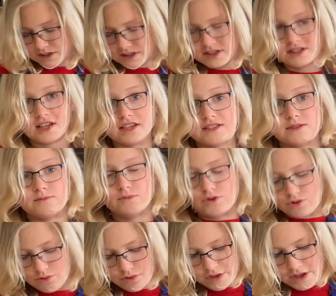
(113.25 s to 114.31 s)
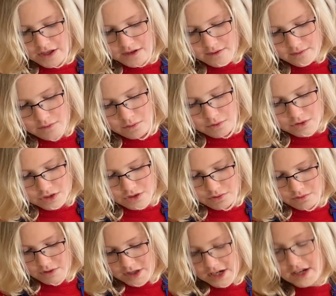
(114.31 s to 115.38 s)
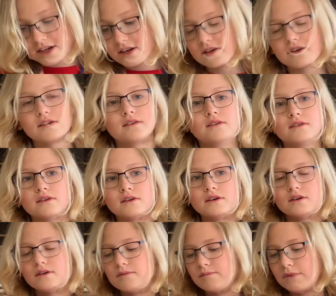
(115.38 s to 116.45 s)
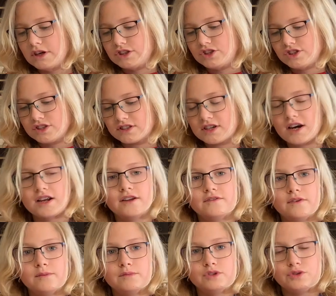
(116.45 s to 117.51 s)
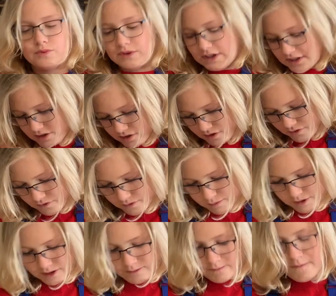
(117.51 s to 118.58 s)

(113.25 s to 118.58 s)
to slice them too thin or too thick, but just kind of in between is good for me.